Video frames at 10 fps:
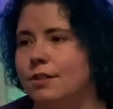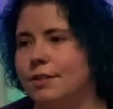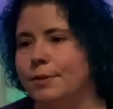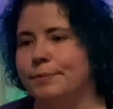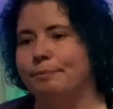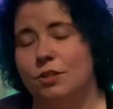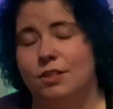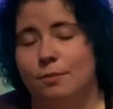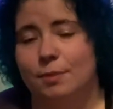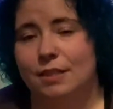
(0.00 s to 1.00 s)
So it's
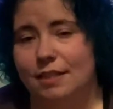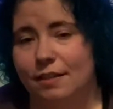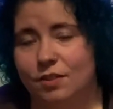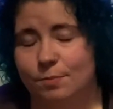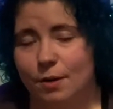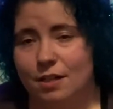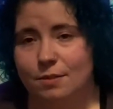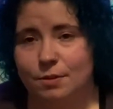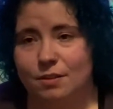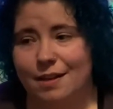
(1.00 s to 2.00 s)
going to be as safe as
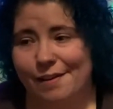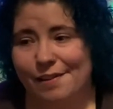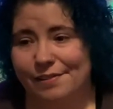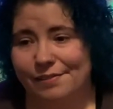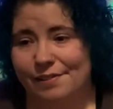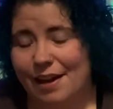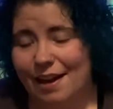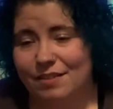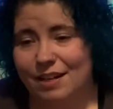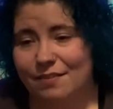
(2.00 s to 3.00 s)
possible. And I
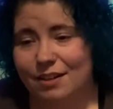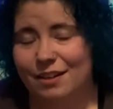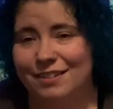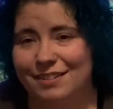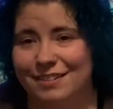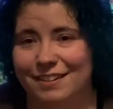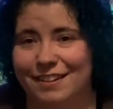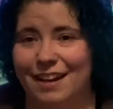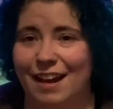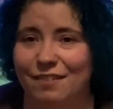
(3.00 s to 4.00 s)
have to have,
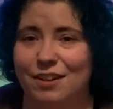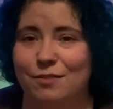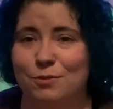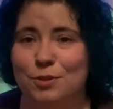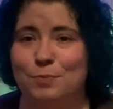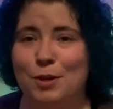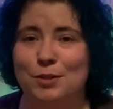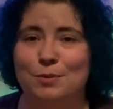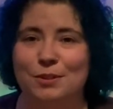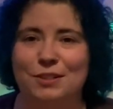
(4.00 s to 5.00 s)
I have to have the
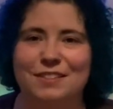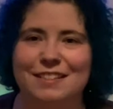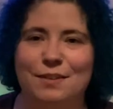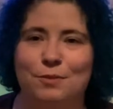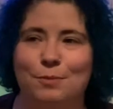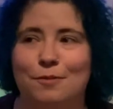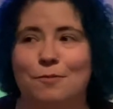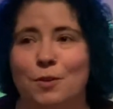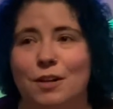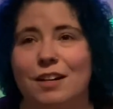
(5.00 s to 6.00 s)
responsible adult stay with me
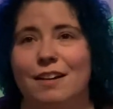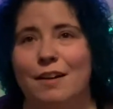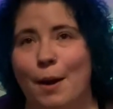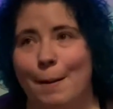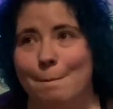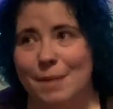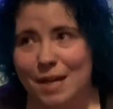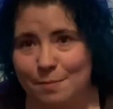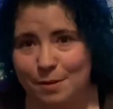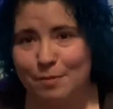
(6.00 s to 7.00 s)
for a
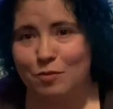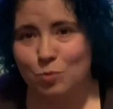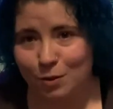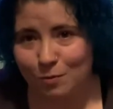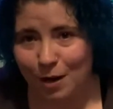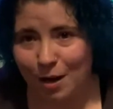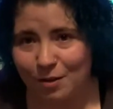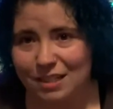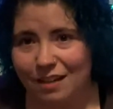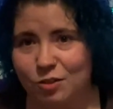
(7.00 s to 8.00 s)
minimum of 24
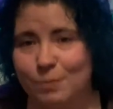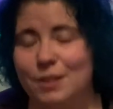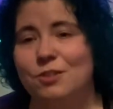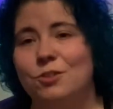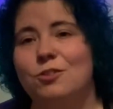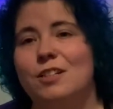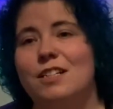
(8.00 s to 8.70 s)
hours after my surgery.